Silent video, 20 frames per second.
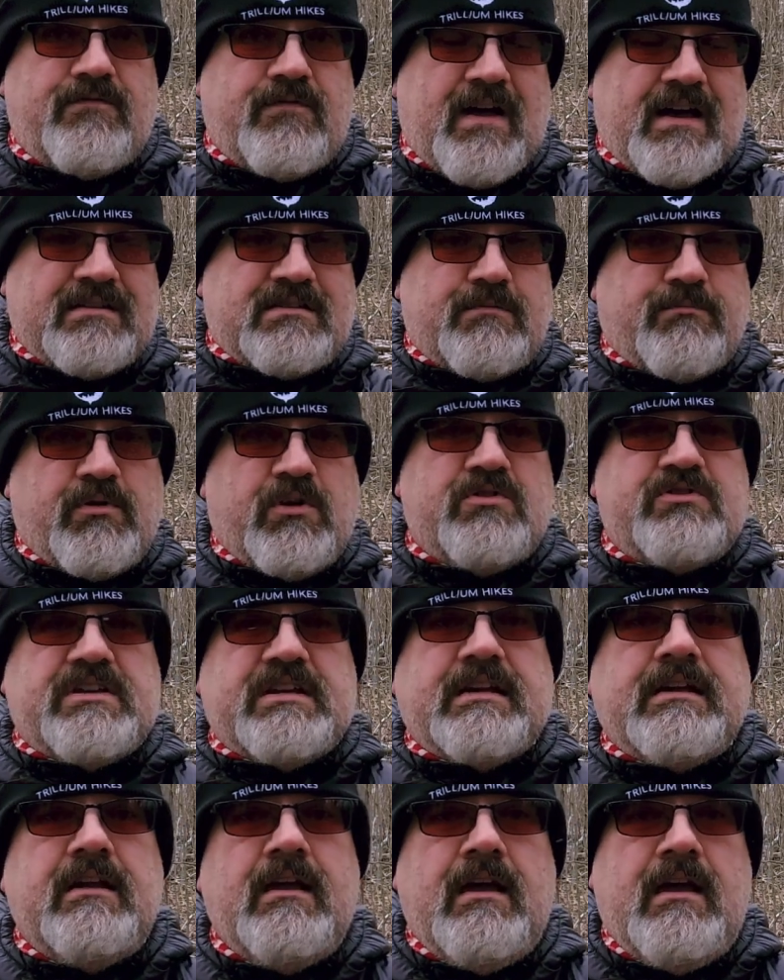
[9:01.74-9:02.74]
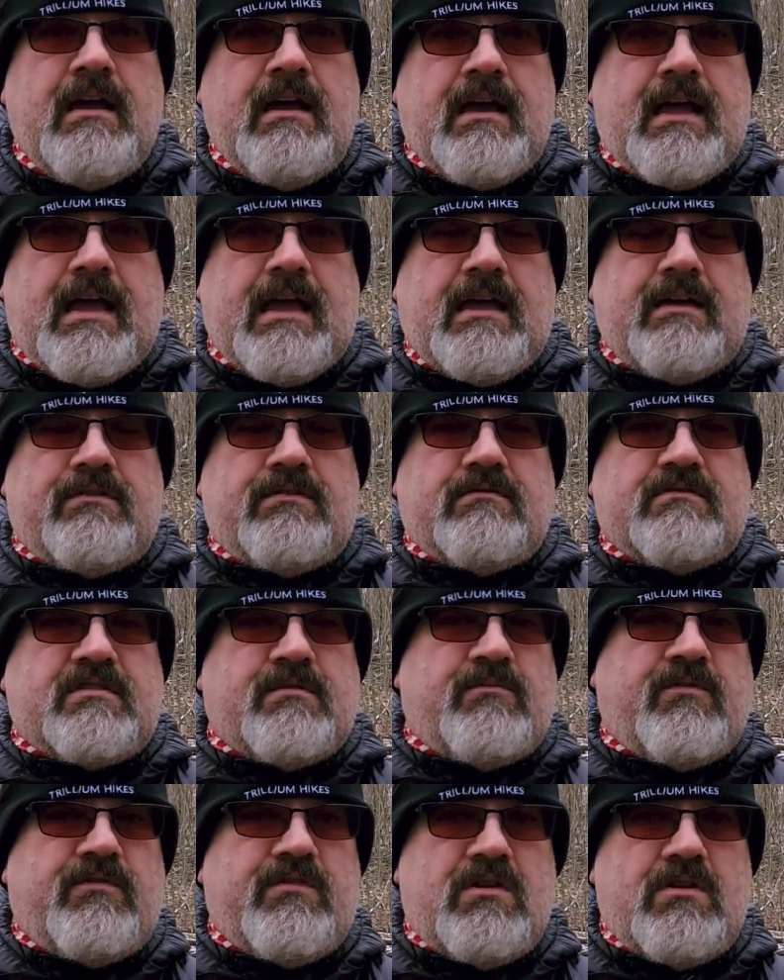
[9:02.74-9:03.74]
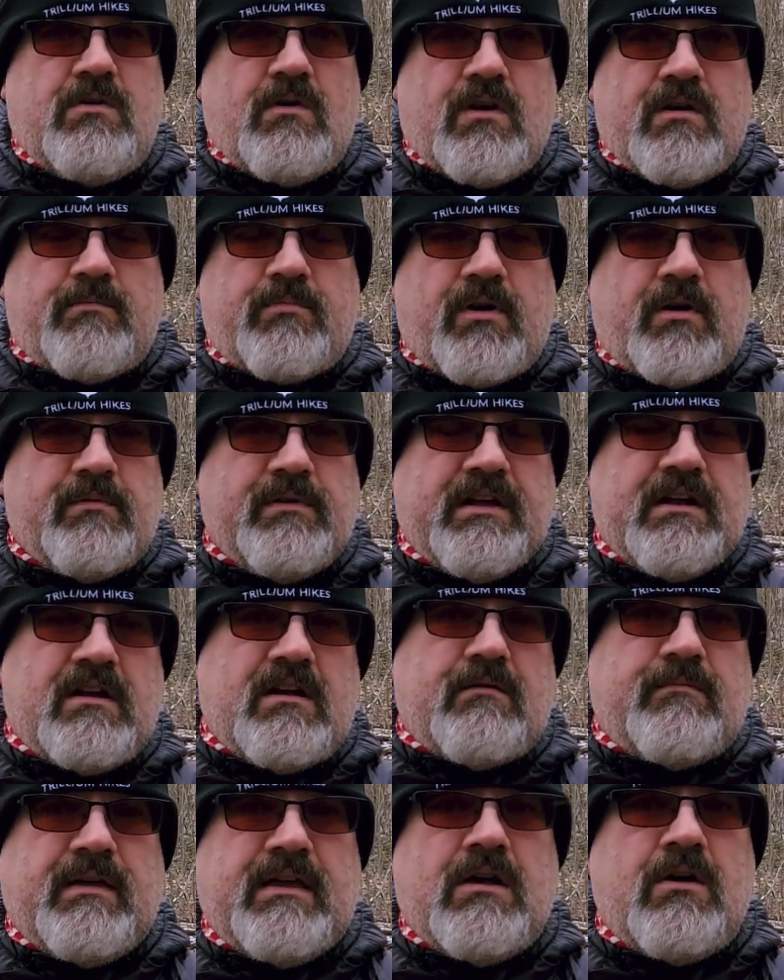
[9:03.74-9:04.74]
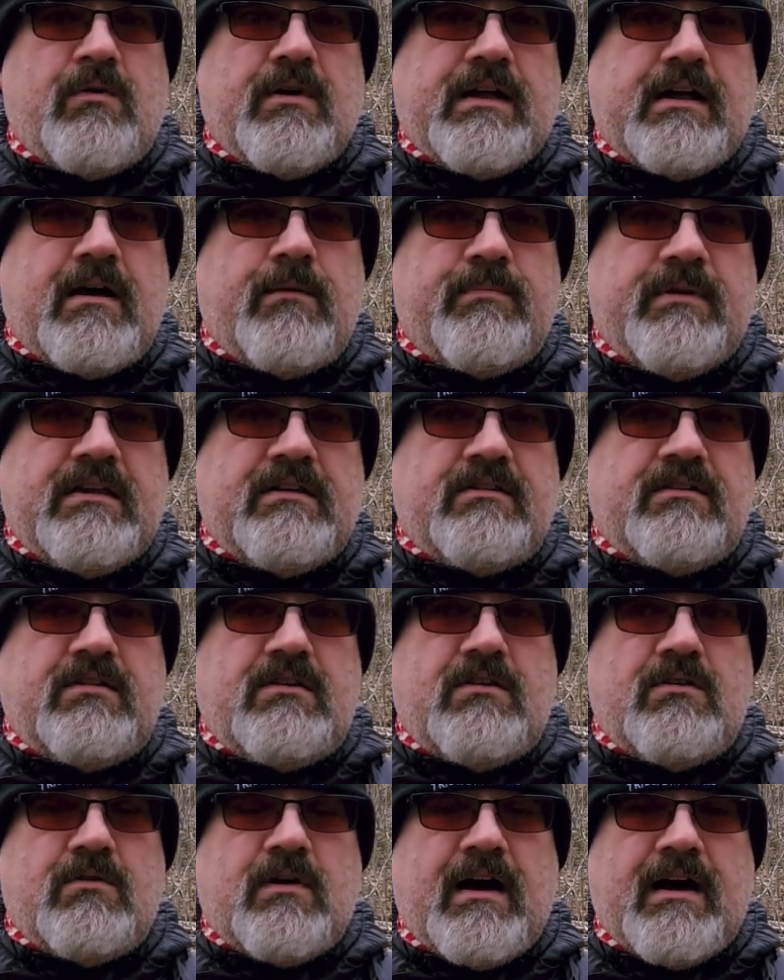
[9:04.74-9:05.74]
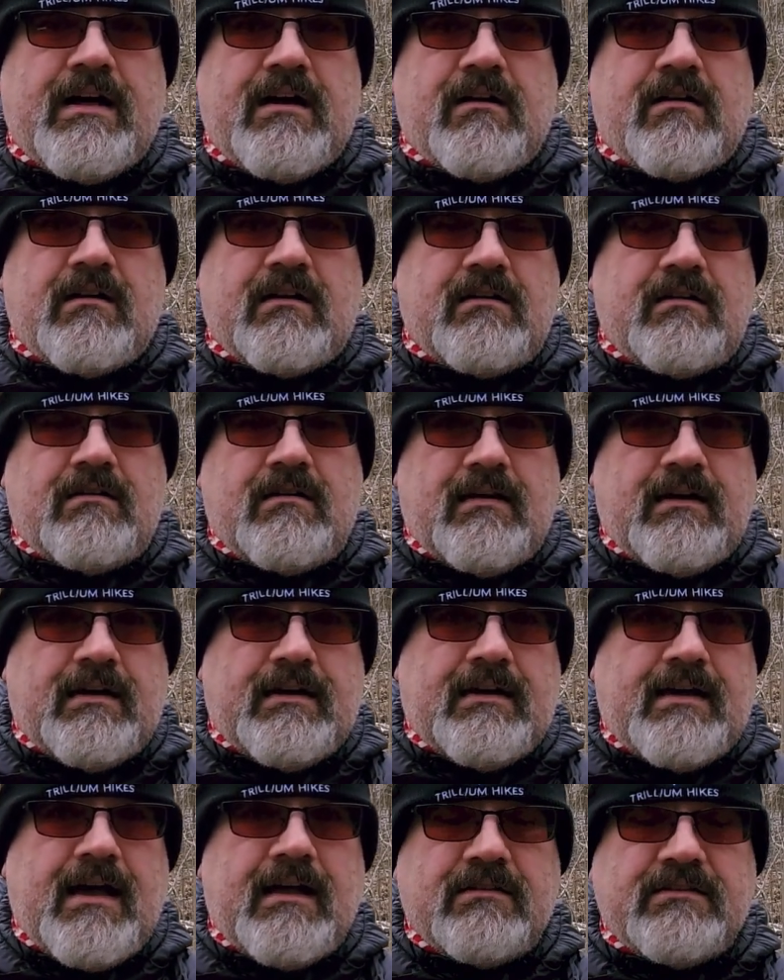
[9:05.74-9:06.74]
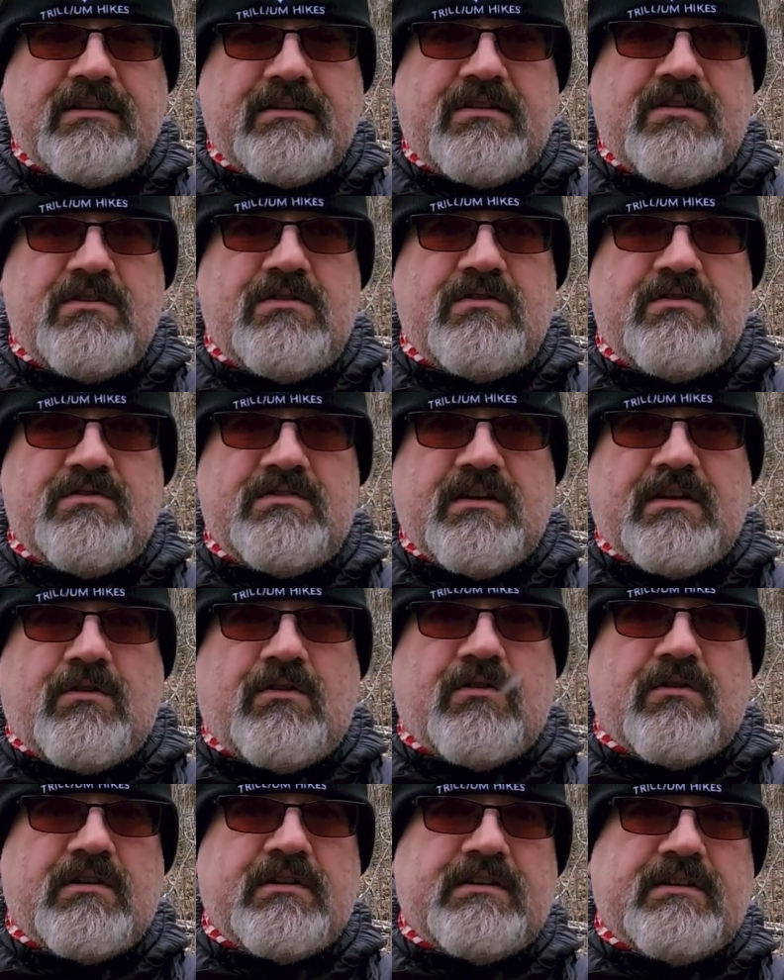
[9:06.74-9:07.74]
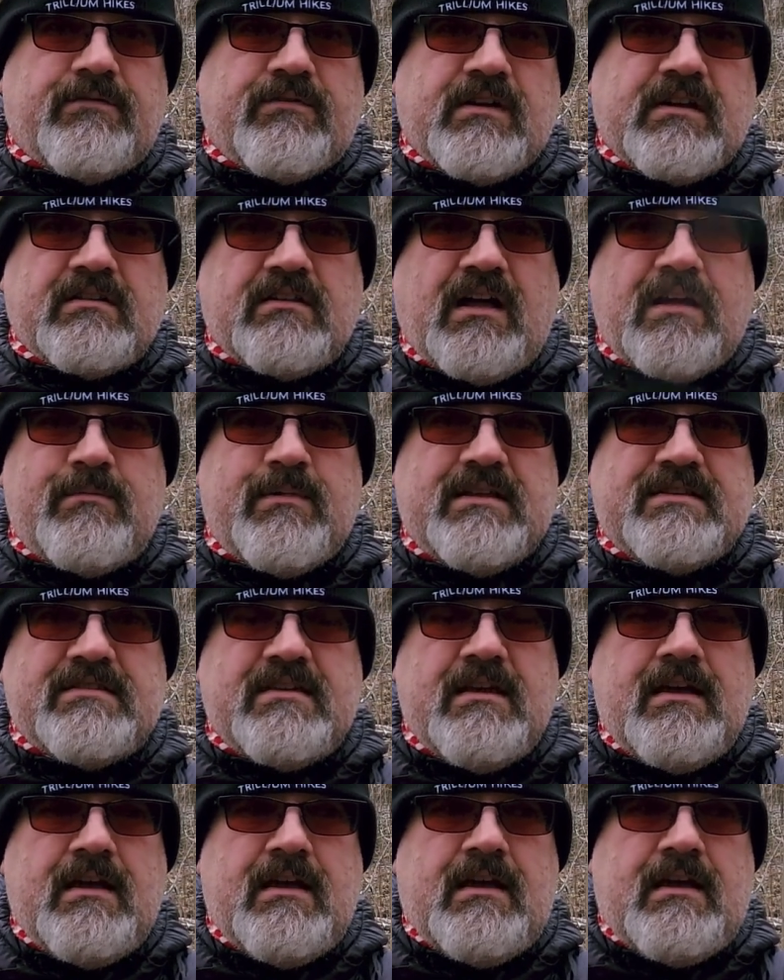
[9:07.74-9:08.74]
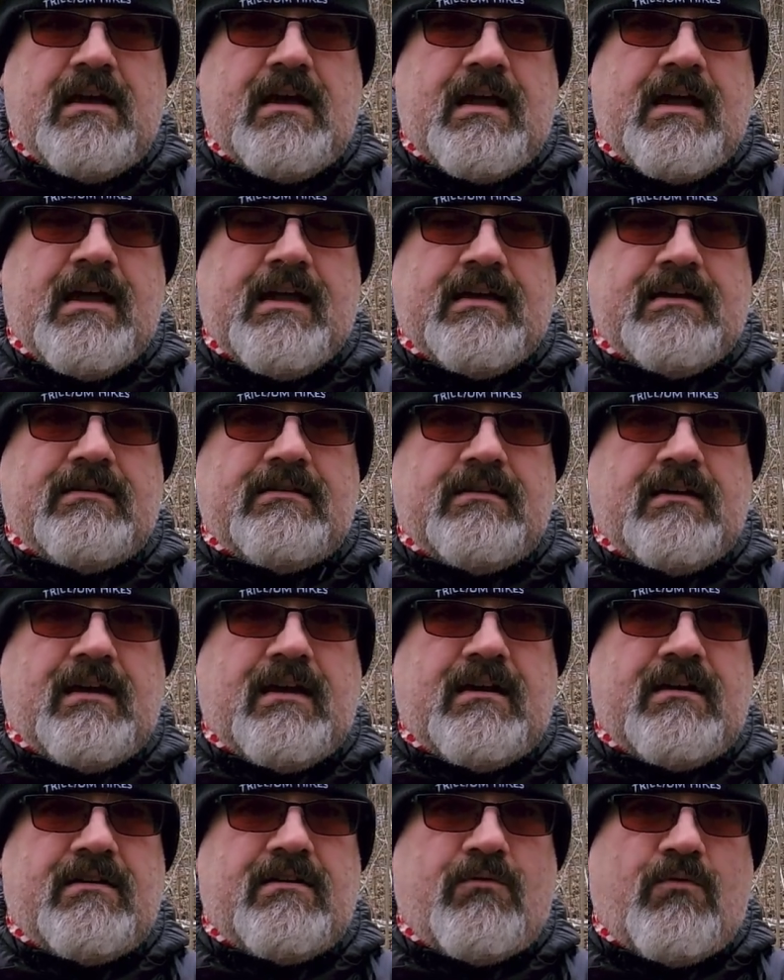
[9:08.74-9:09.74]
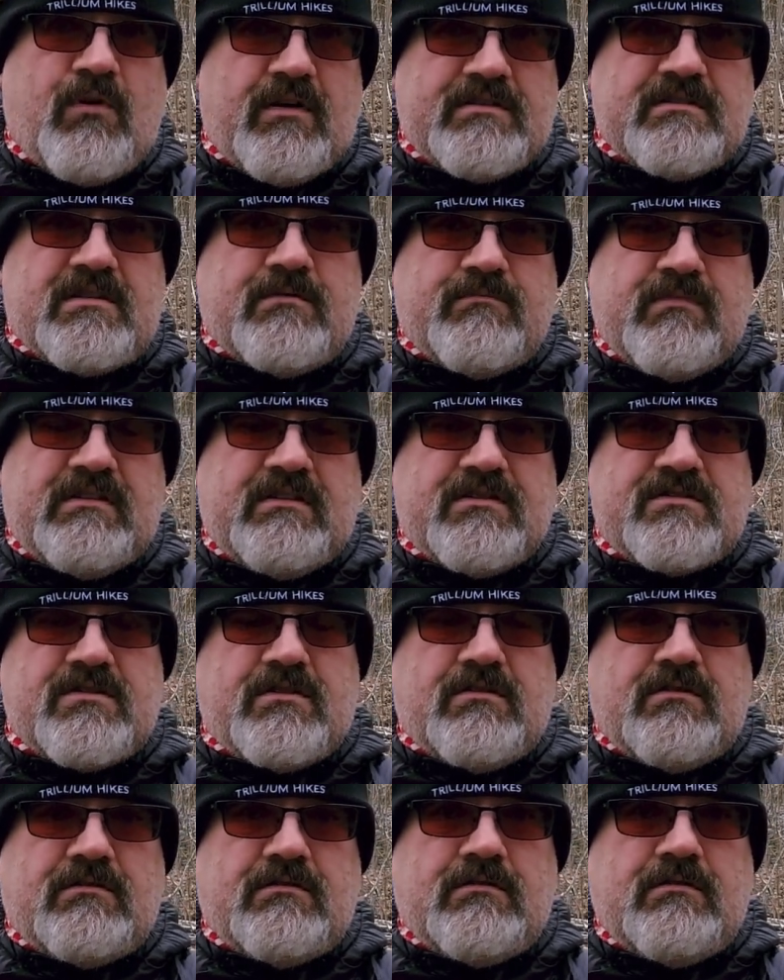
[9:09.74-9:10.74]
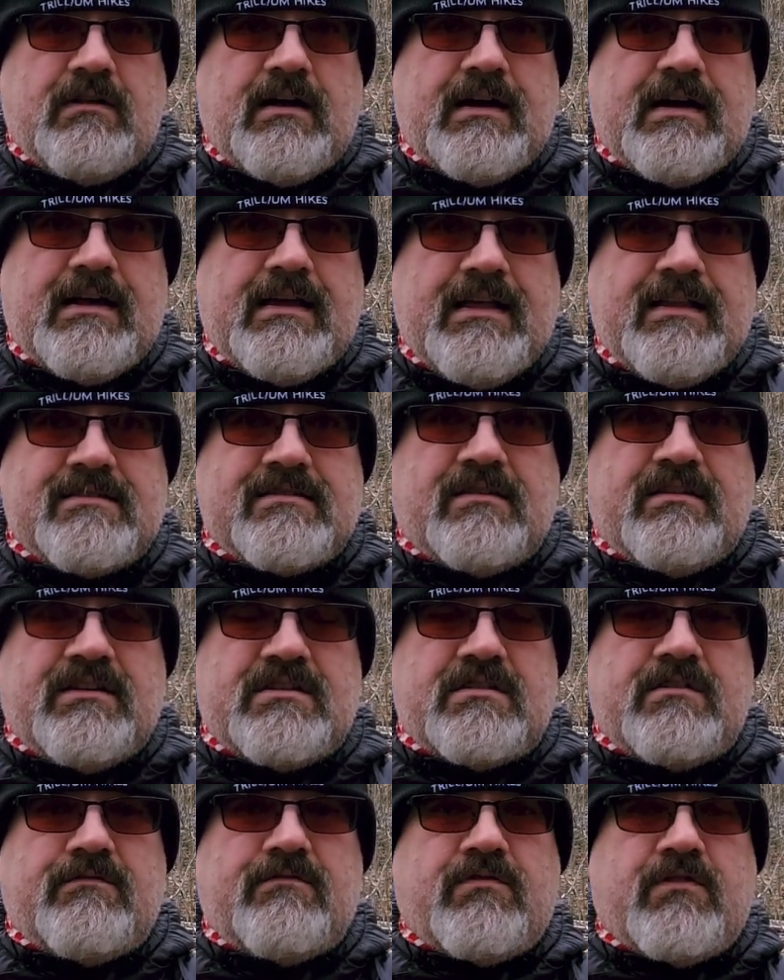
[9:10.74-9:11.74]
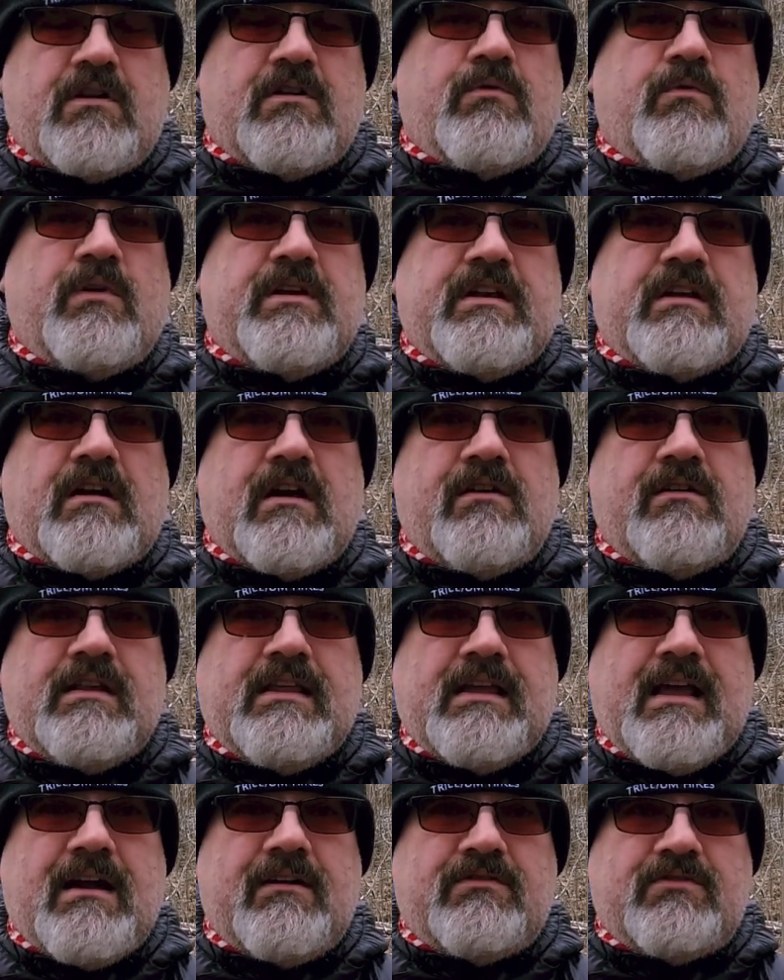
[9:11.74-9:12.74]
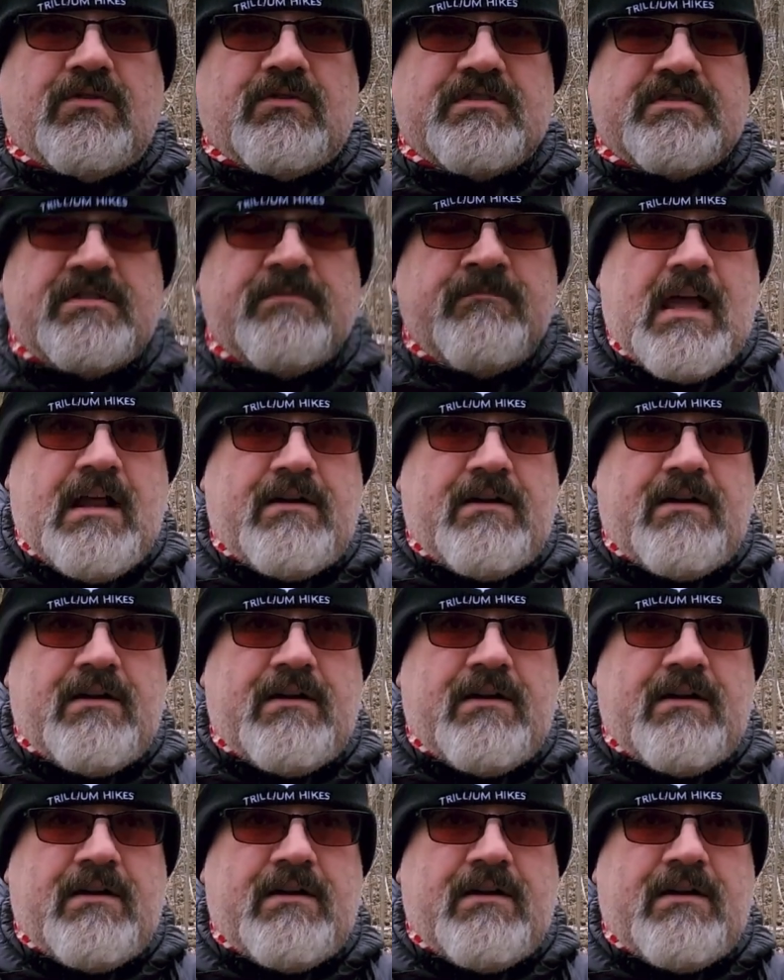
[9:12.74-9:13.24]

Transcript: fast approaching and some of you are probably going to be going up into higher altitudes or different climates and want some additional insulation for when you're out in the outdoors.